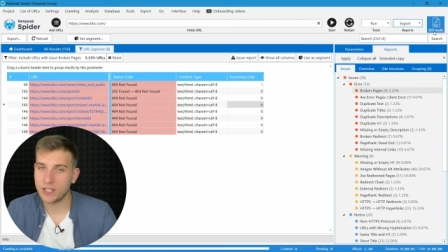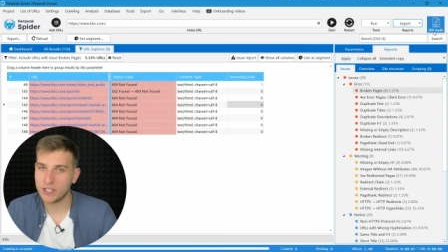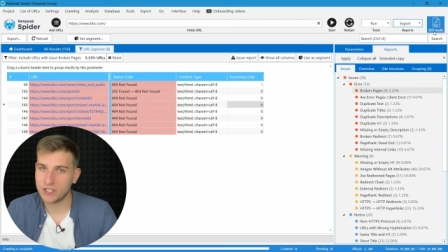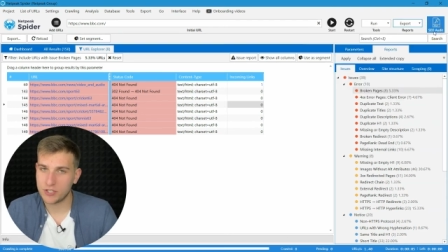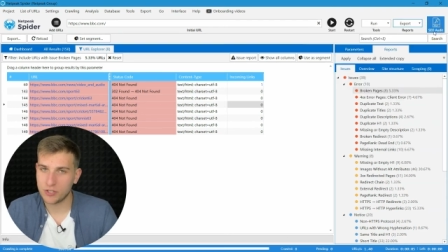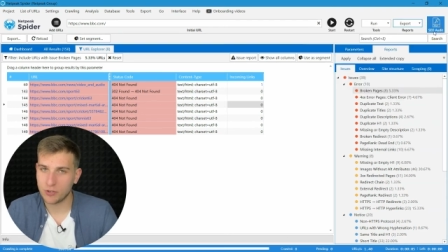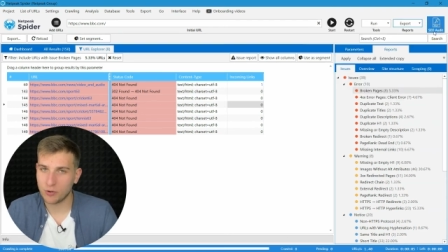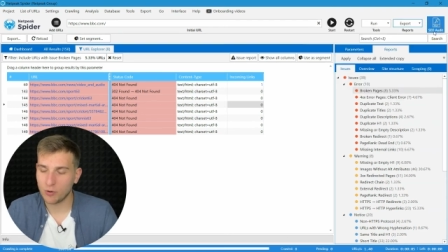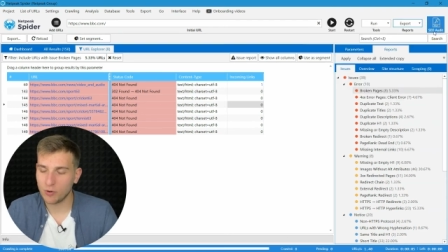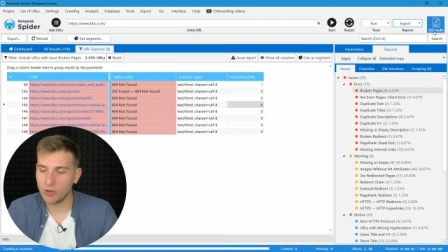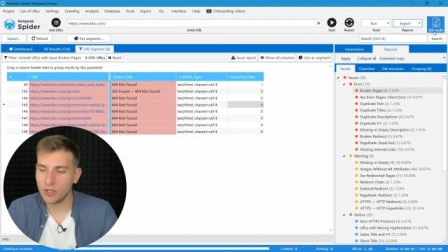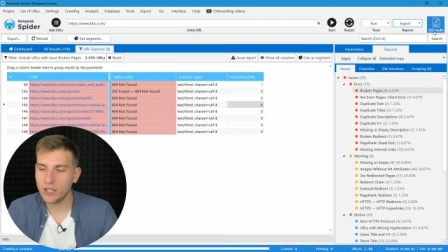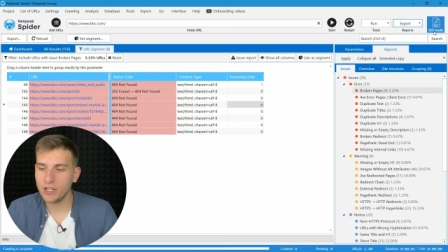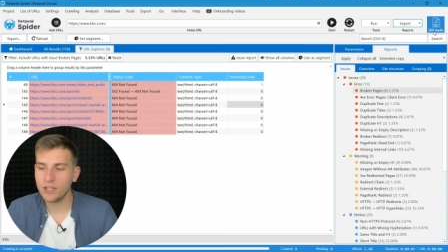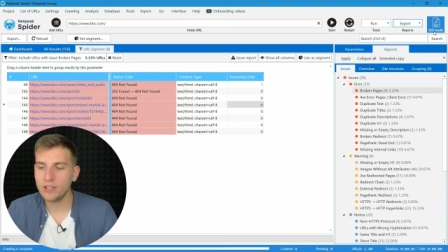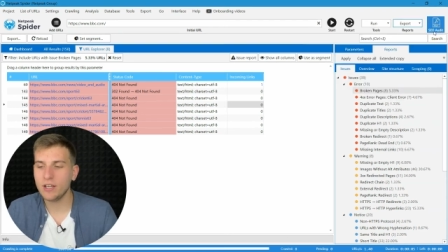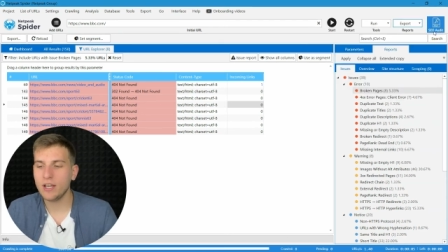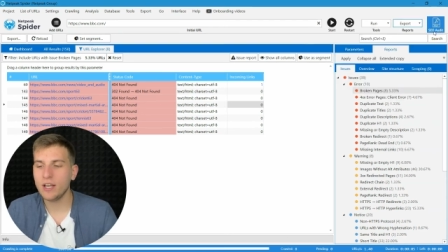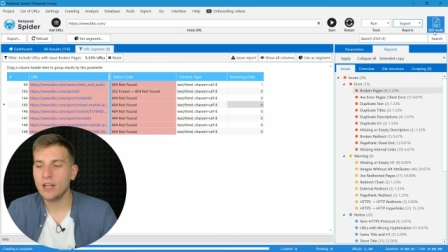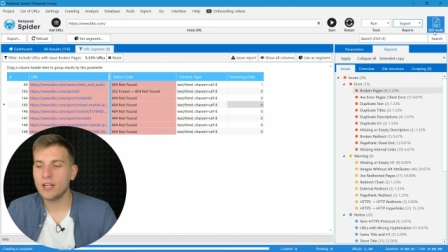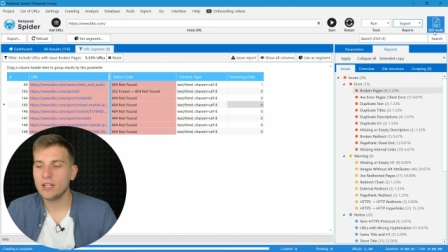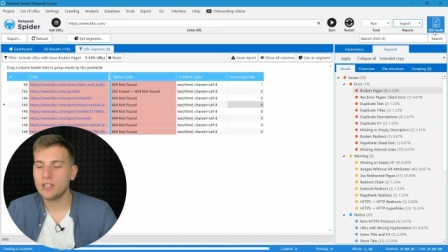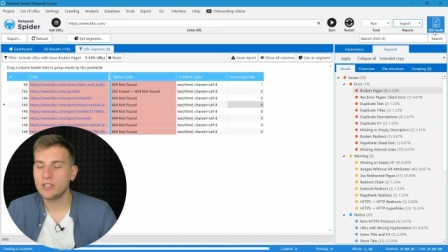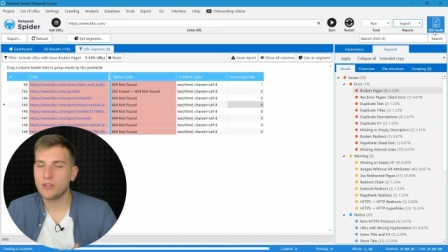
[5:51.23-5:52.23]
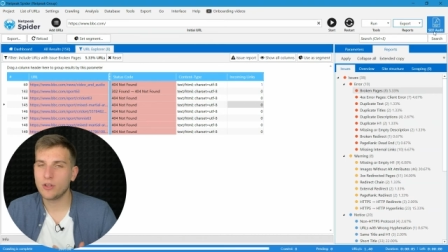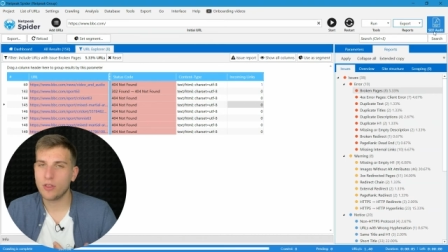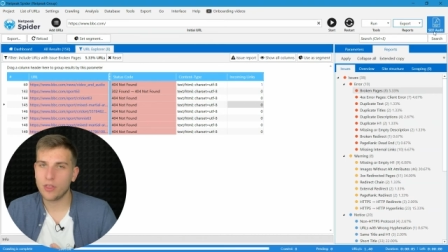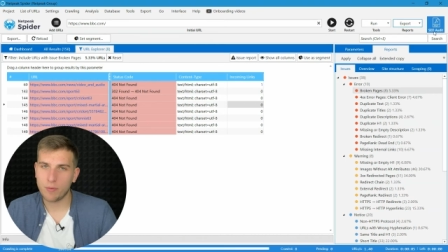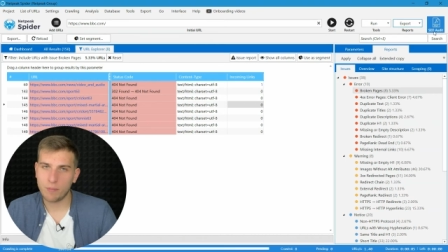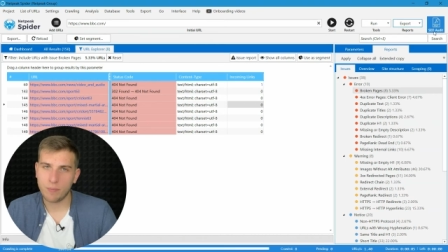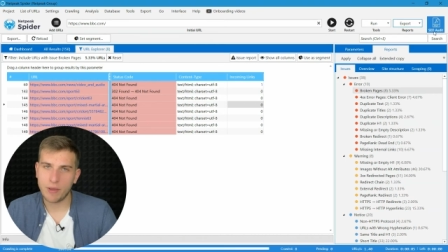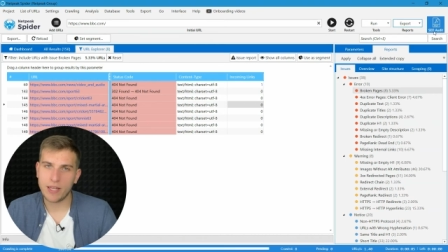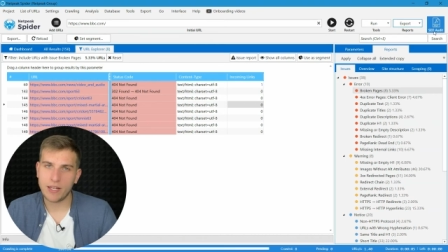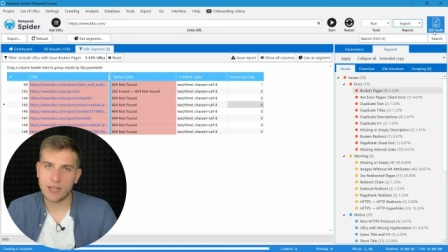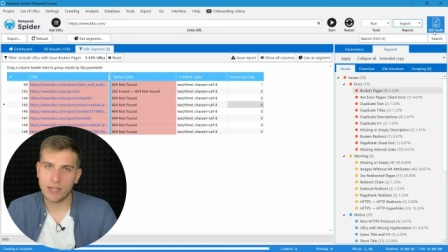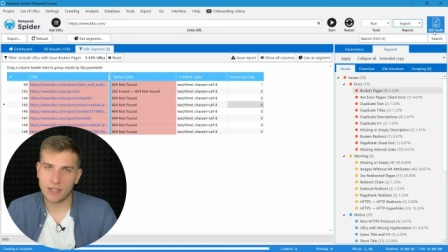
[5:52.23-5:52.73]
S E O audit to the
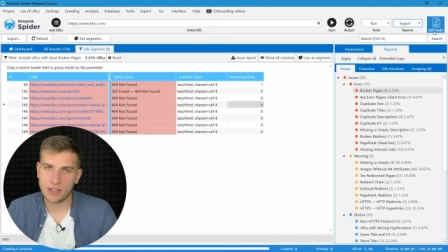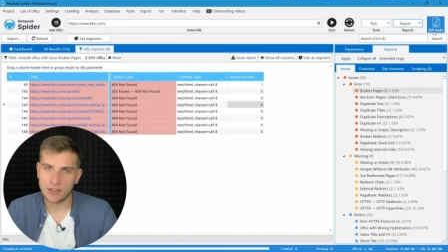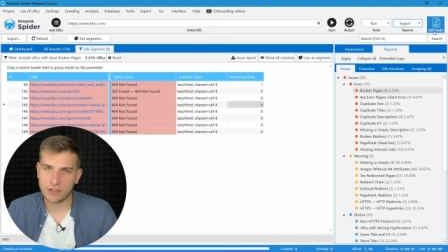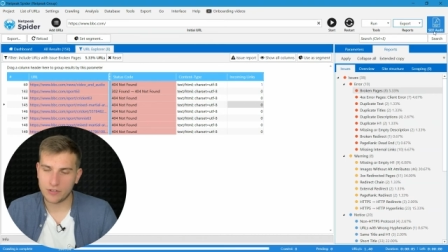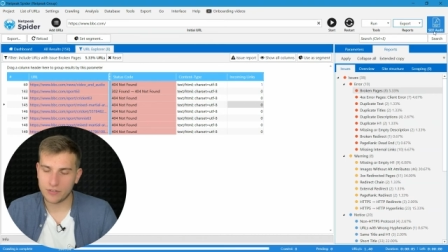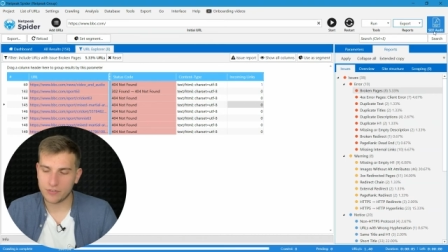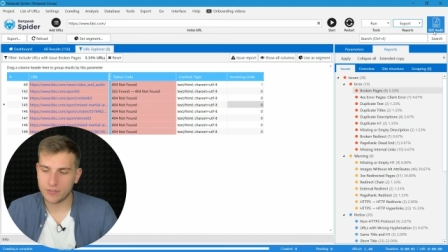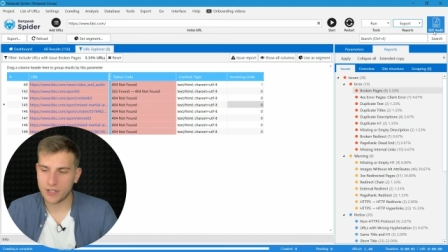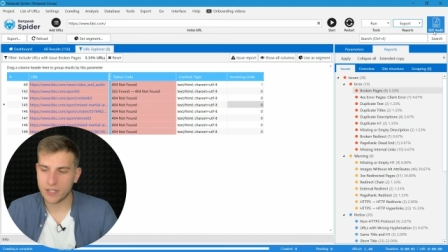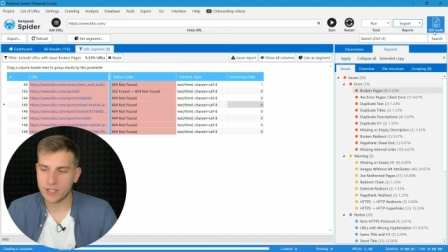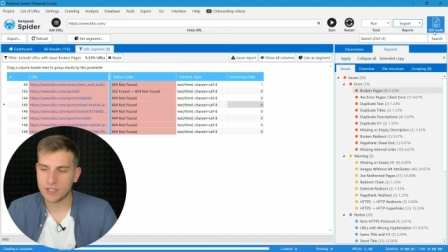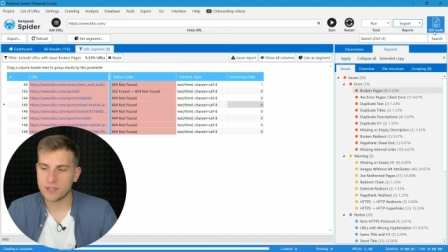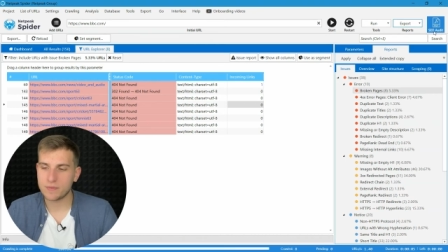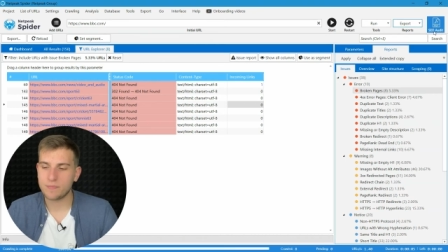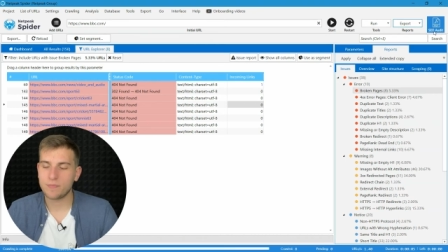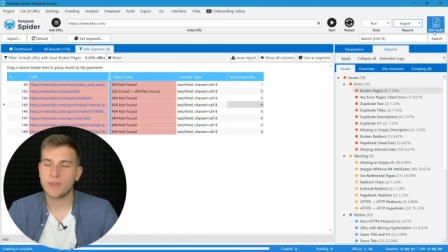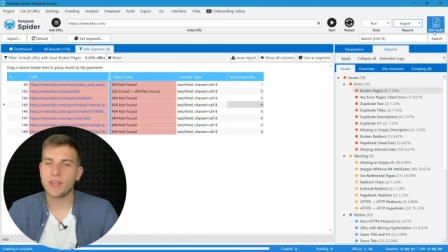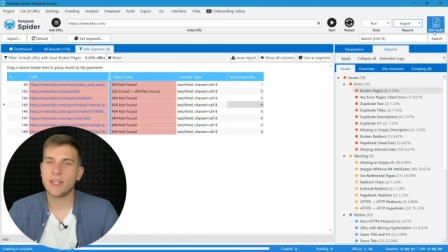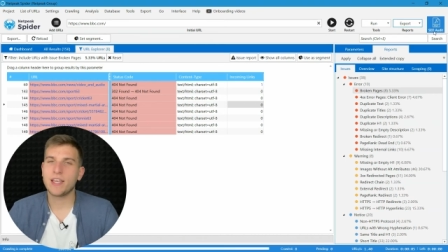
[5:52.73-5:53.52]
main interface.